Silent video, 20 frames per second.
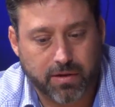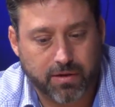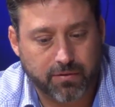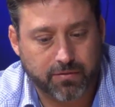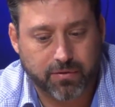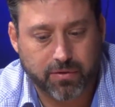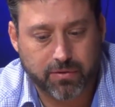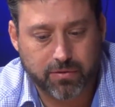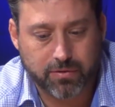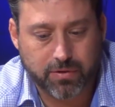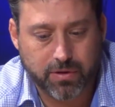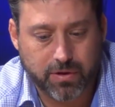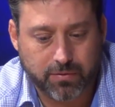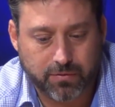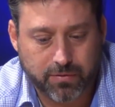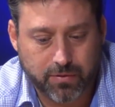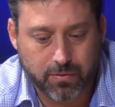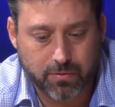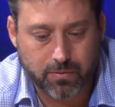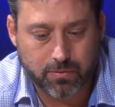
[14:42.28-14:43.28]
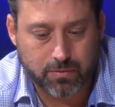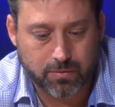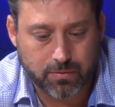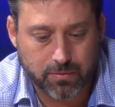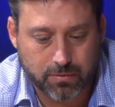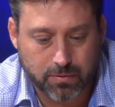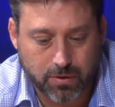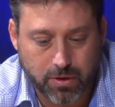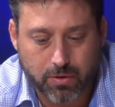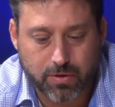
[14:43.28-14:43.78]
if, you, if you
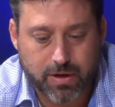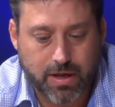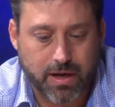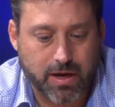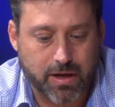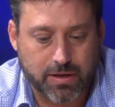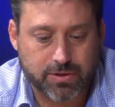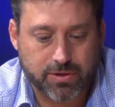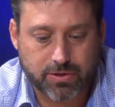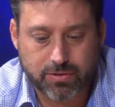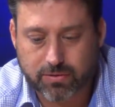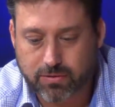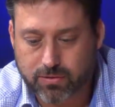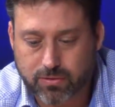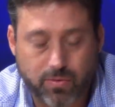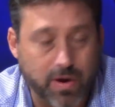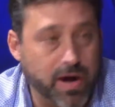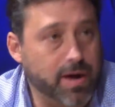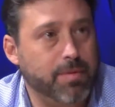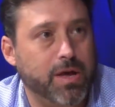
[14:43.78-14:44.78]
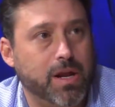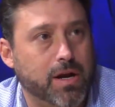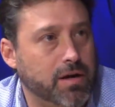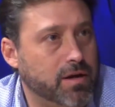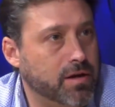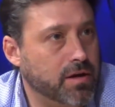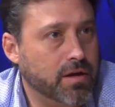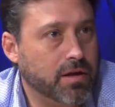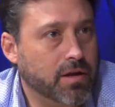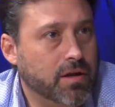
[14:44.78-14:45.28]
look at a square
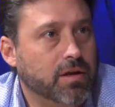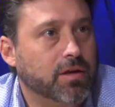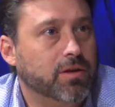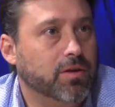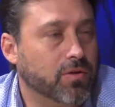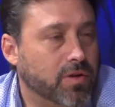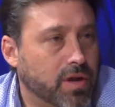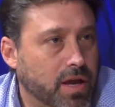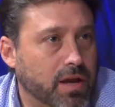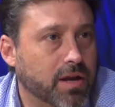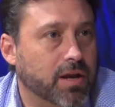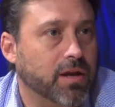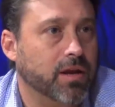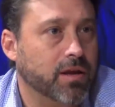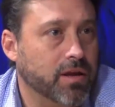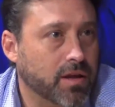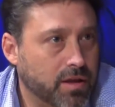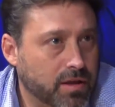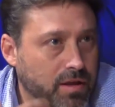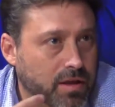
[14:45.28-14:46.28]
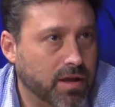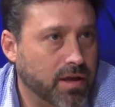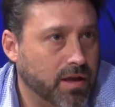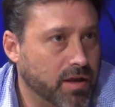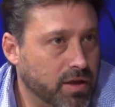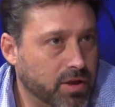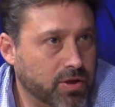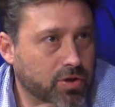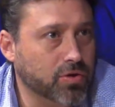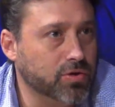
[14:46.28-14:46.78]
meter, you can
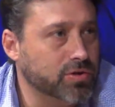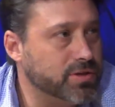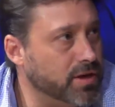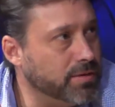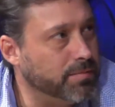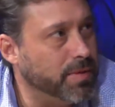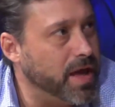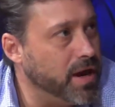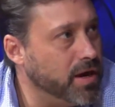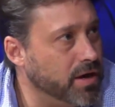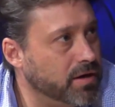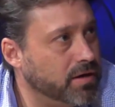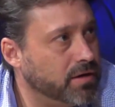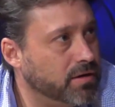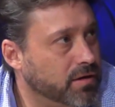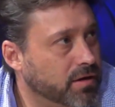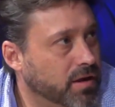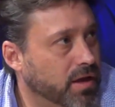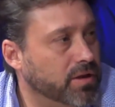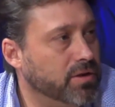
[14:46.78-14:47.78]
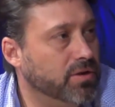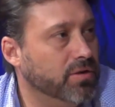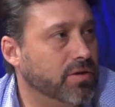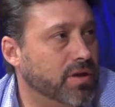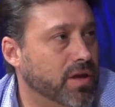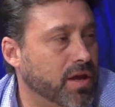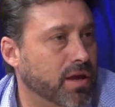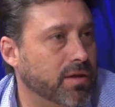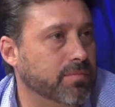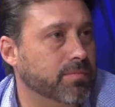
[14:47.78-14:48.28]
use it better and you
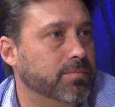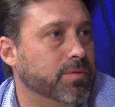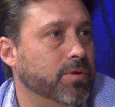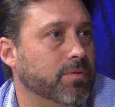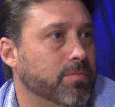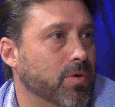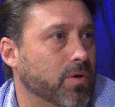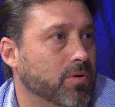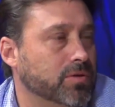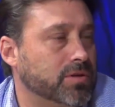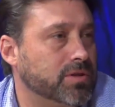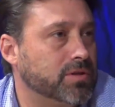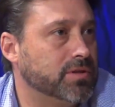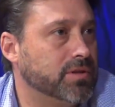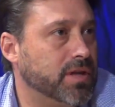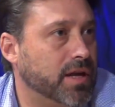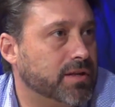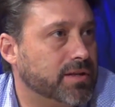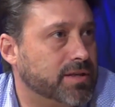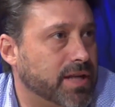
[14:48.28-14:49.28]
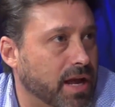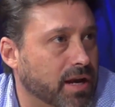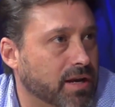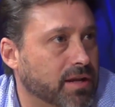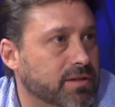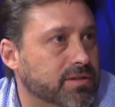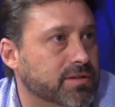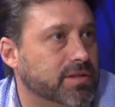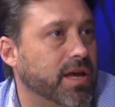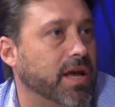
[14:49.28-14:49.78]
can promote that
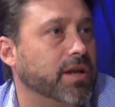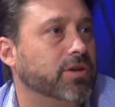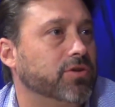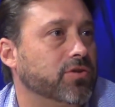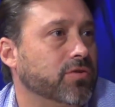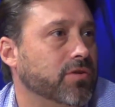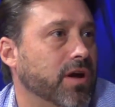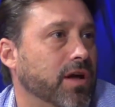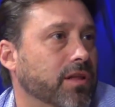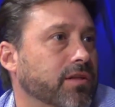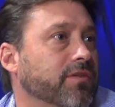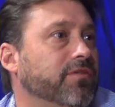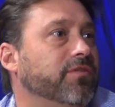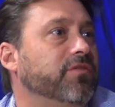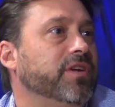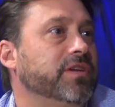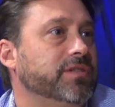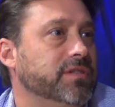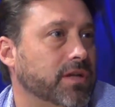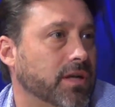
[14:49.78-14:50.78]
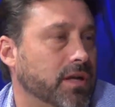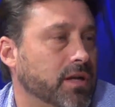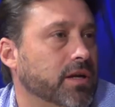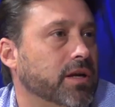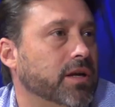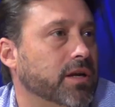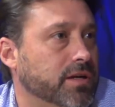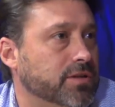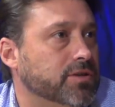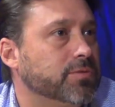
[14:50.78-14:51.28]
talents get together
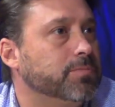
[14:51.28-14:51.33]
physically in a